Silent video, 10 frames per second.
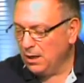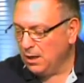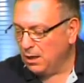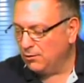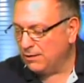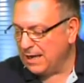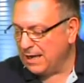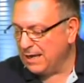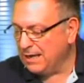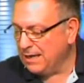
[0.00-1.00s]

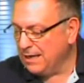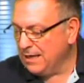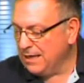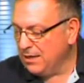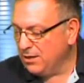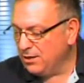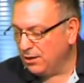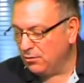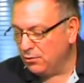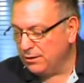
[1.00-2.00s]
Okay,
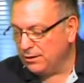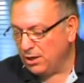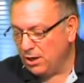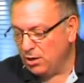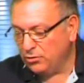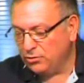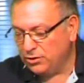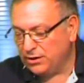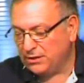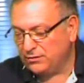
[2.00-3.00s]
they're going to
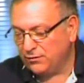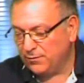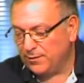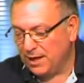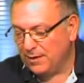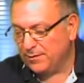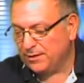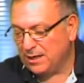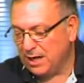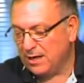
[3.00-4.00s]
host these from time to
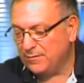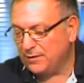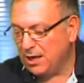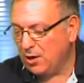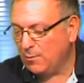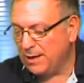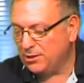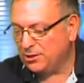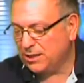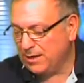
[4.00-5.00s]
time to help
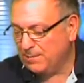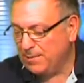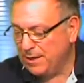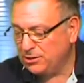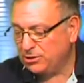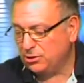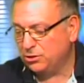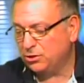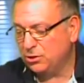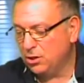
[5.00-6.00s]
educate
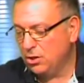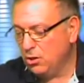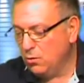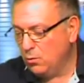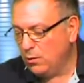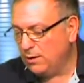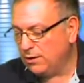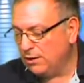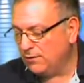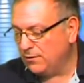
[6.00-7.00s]
patients with
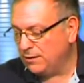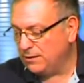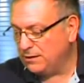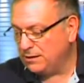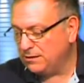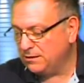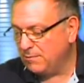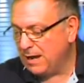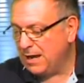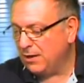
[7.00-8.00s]
liver disease
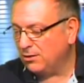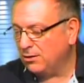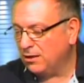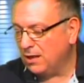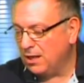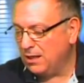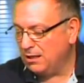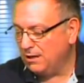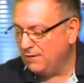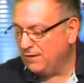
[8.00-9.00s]
about
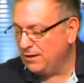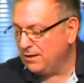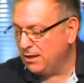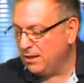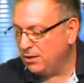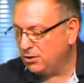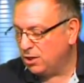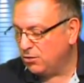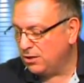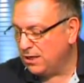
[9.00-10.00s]
living
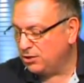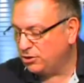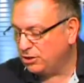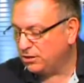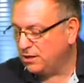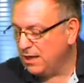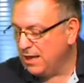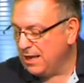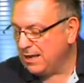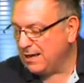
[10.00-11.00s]
donation
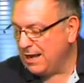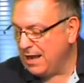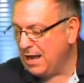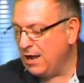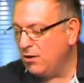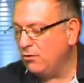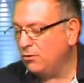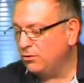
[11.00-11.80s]
and how